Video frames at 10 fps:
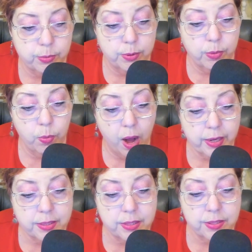when we walk
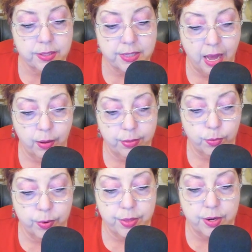into the South
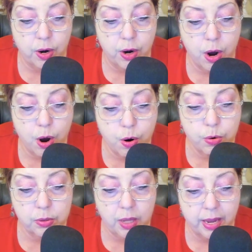within our
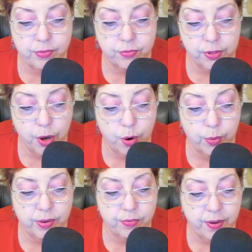own life flow,
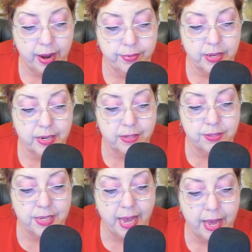we find that it is
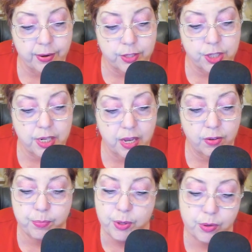the energy
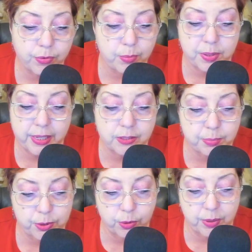of beautiful plants
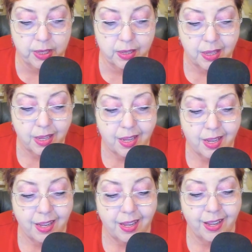blooming
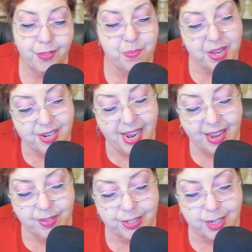in the midday
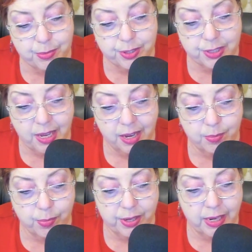of the summer
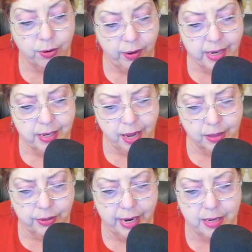sun, bringing great
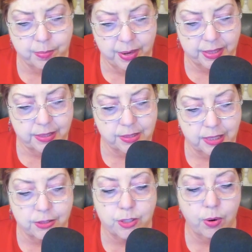color and abundance
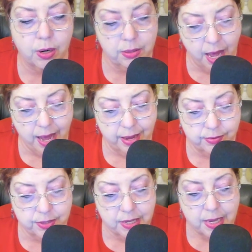into our lives.